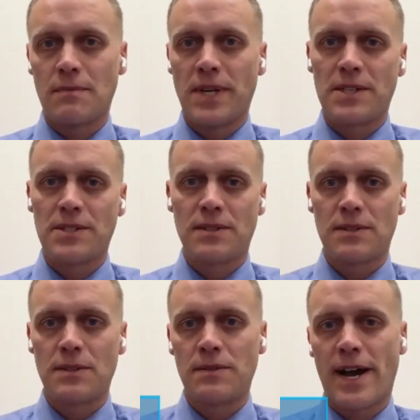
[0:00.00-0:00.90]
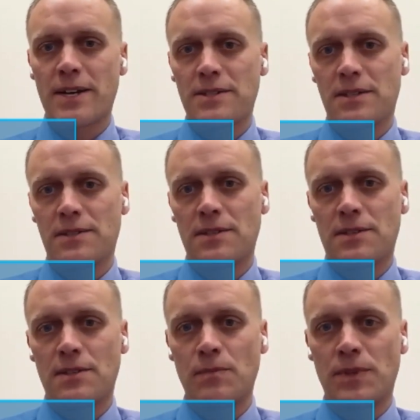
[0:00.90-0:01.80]
It makes the door access
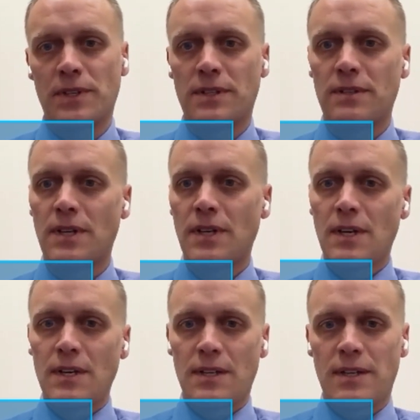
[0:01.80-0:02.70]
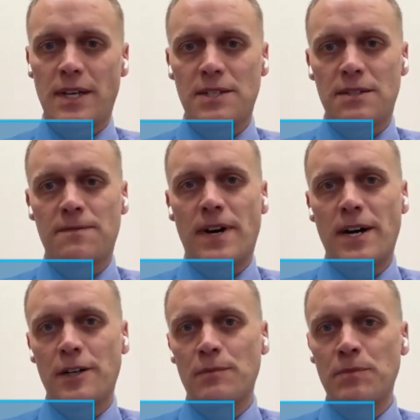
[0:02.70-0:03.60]
system work. It connects the
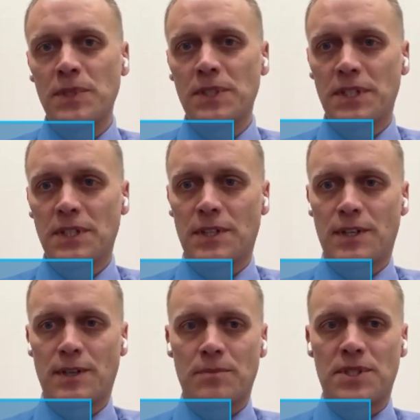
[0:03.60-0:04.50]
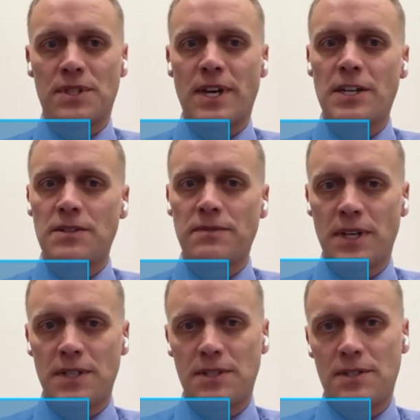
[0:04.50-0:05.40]
fire and building alarms, the
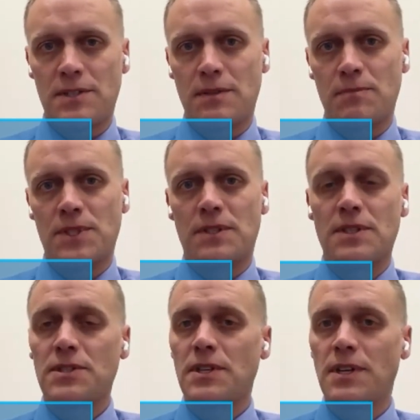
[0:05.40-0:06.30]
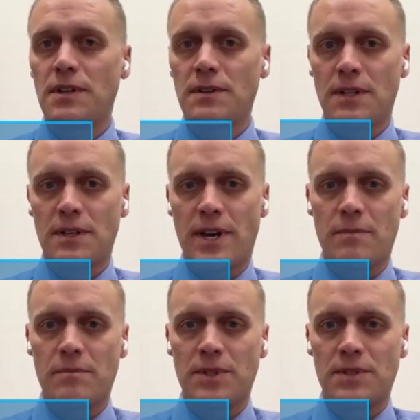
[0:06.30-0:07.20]
HVA systems, and the security
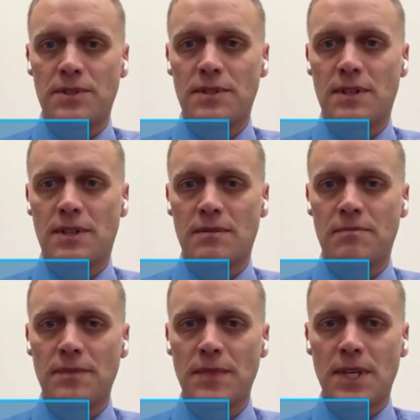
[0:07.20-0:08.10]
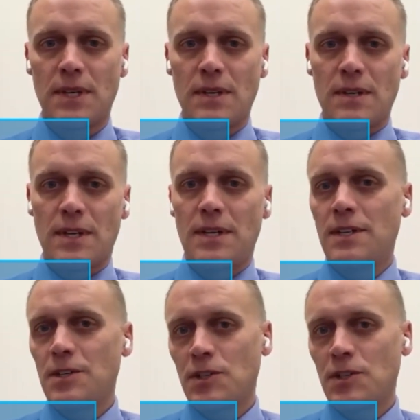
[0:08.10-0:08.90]
cameras, in